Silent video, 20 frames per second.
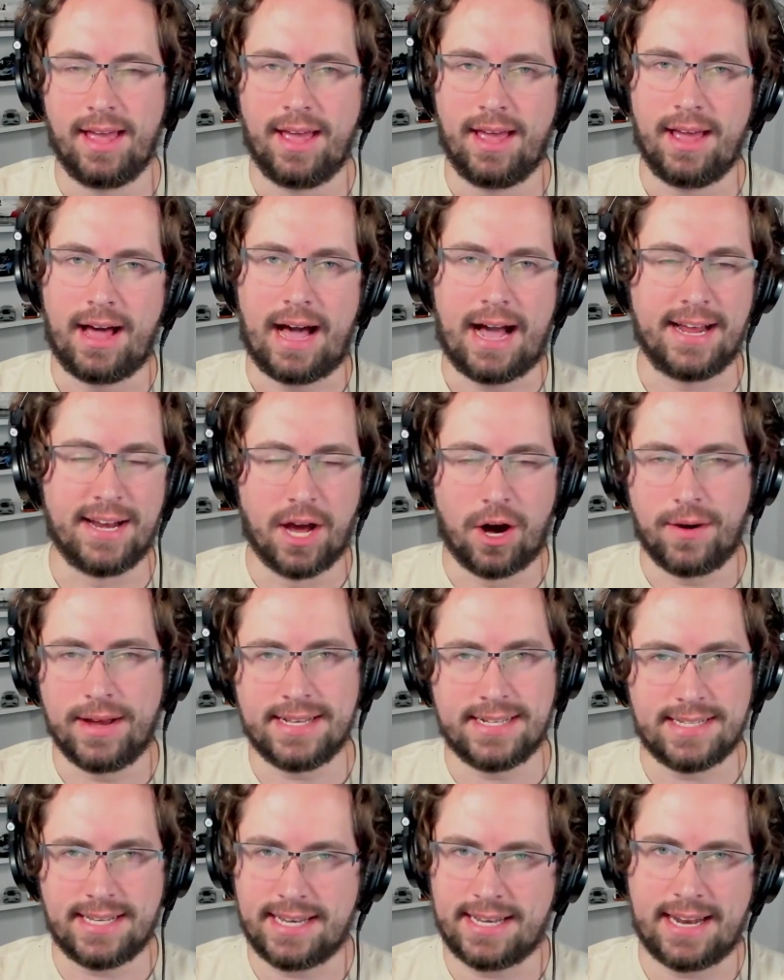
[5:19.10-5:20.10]
I know he
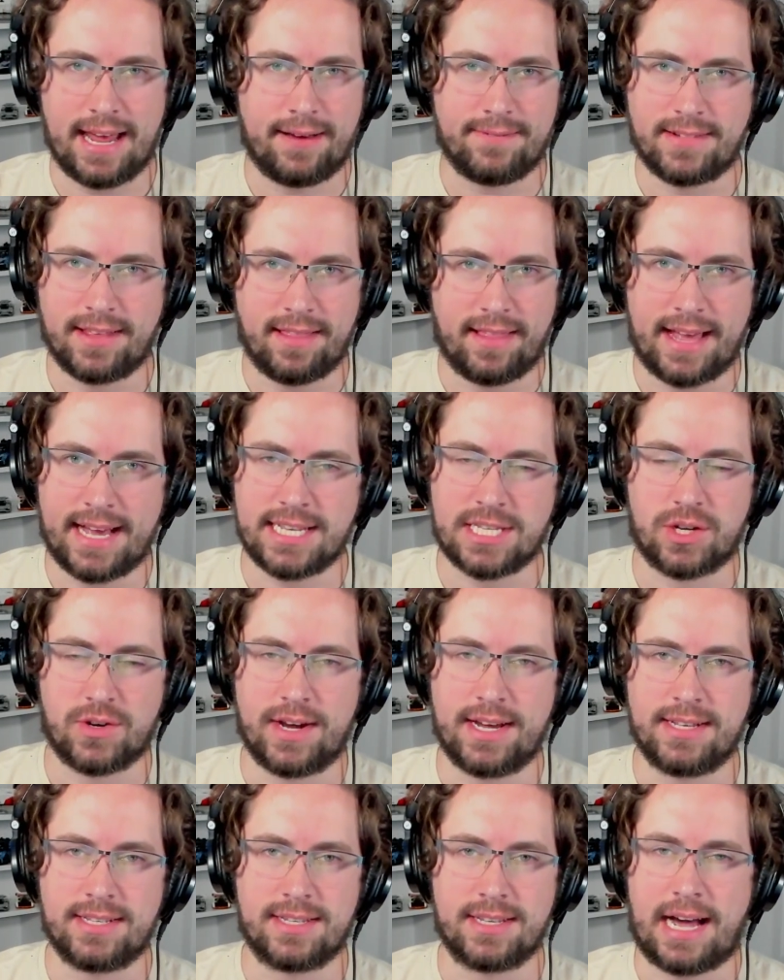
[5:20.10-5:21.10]
DNF'd in the last
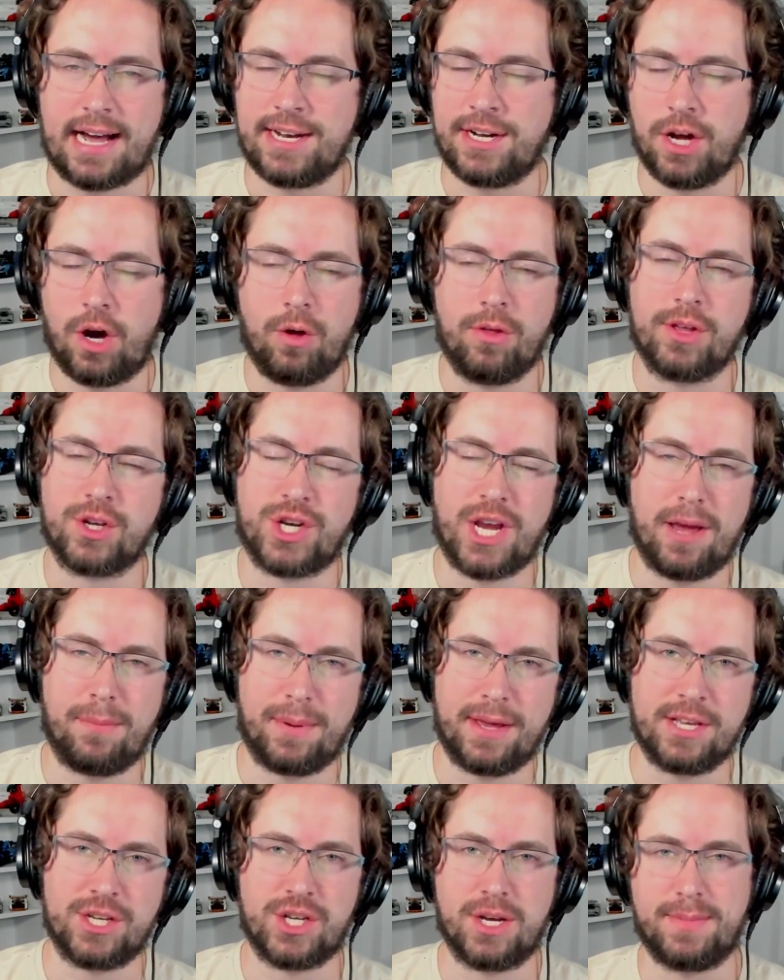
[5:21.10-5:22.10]
race. I know the
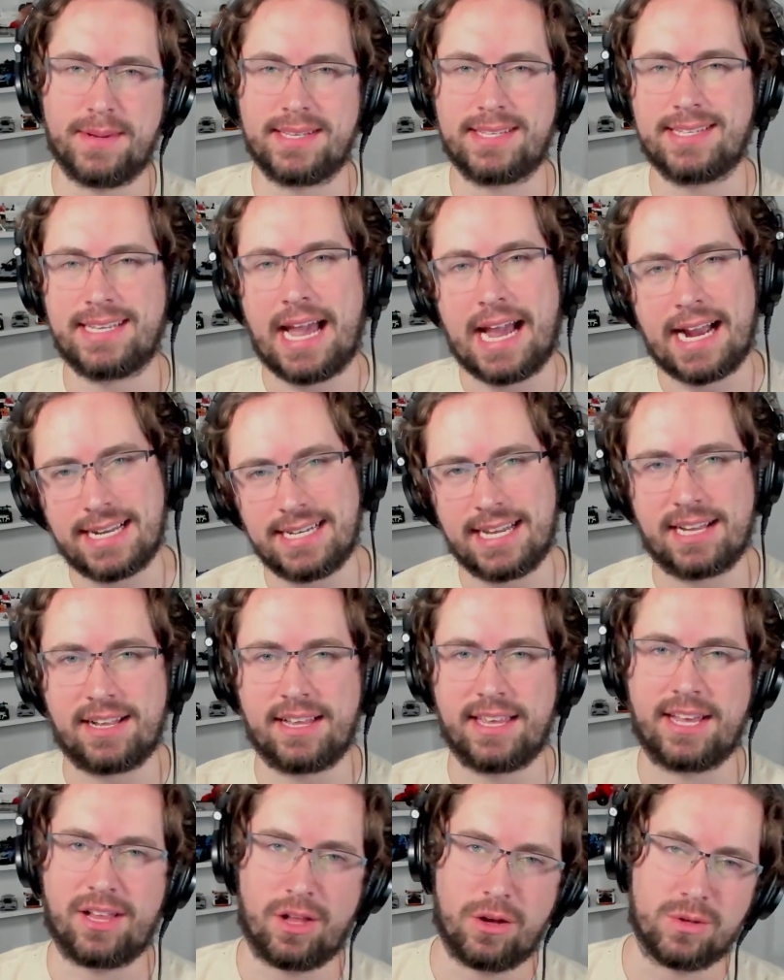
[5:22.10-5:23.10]
championship is
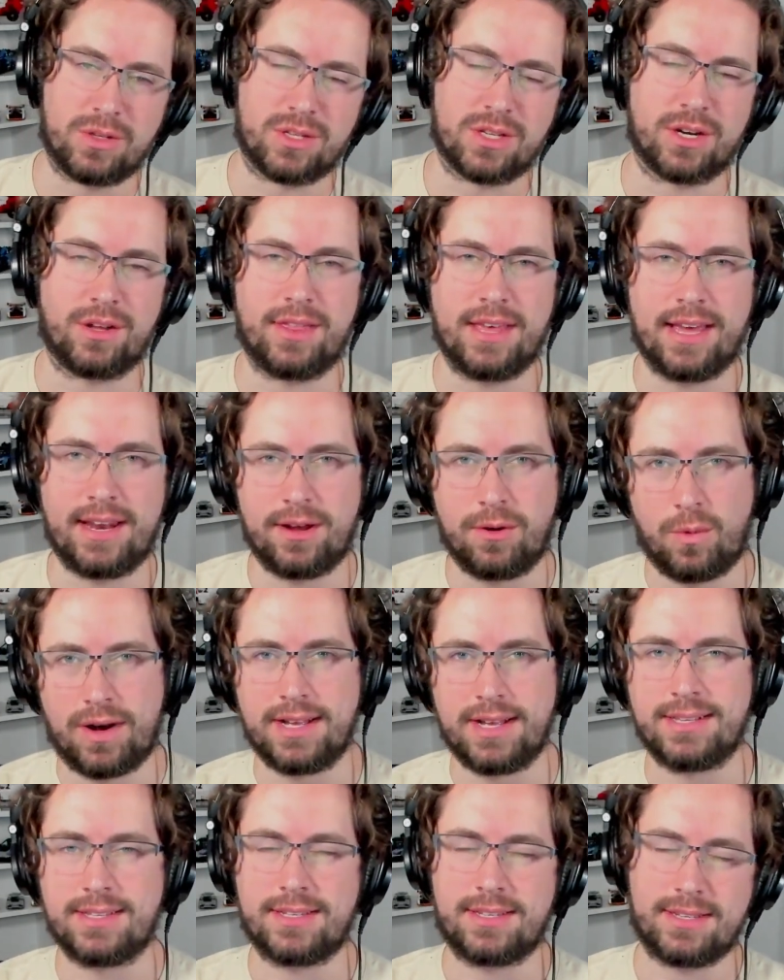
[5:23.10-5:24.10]
technically closer than
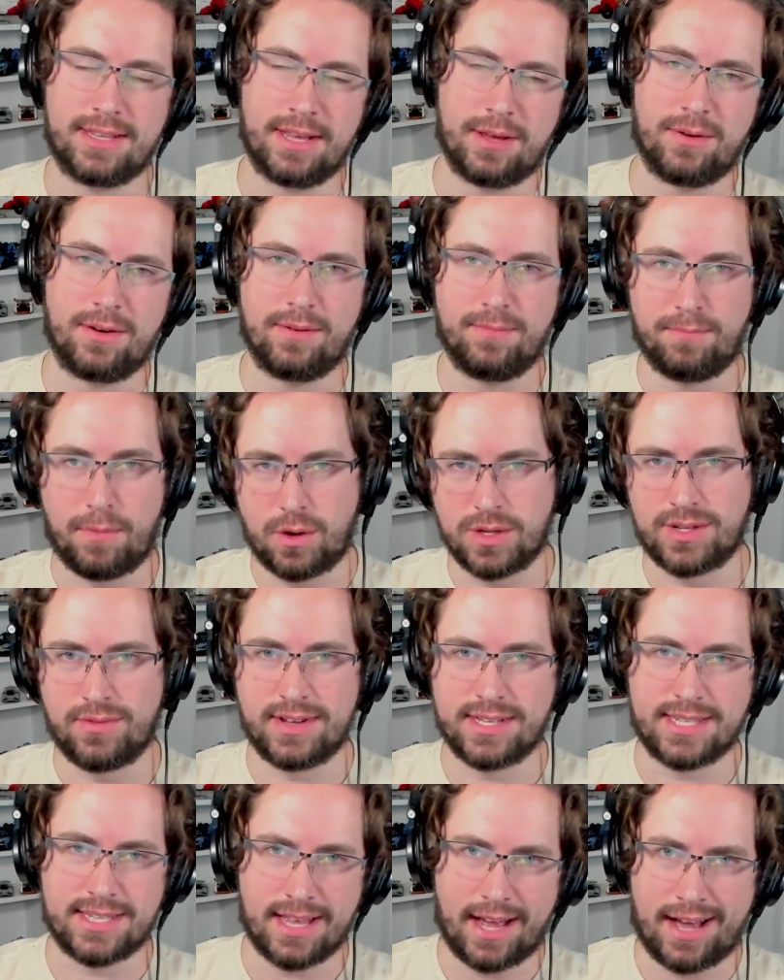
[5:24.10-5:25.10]
most of
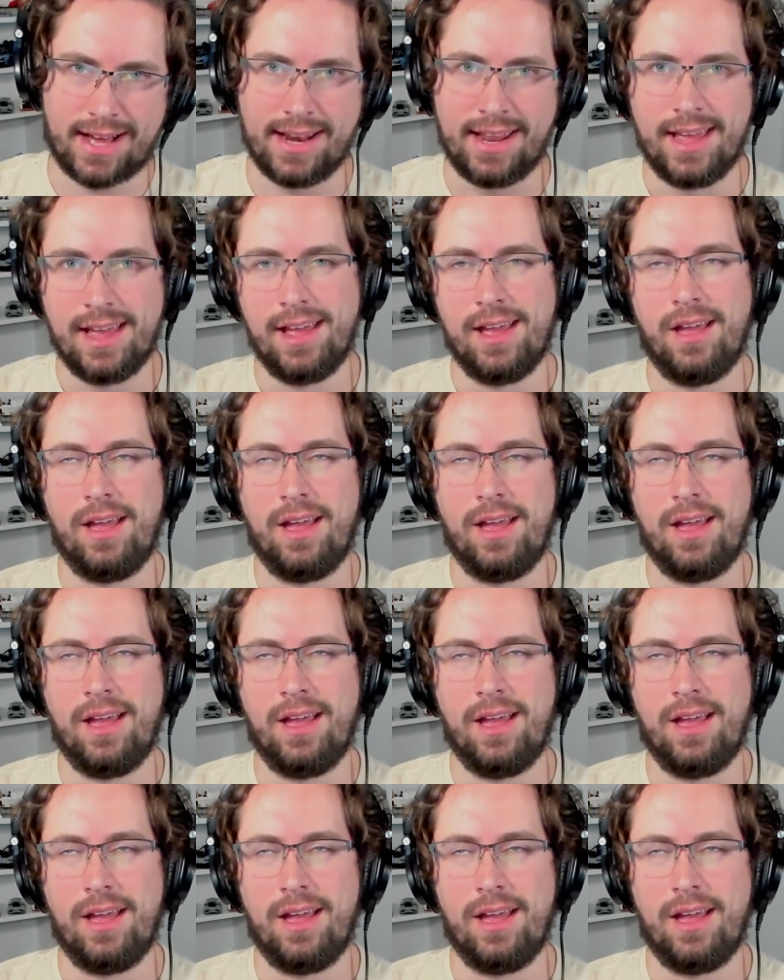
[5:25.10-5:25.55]
us thought.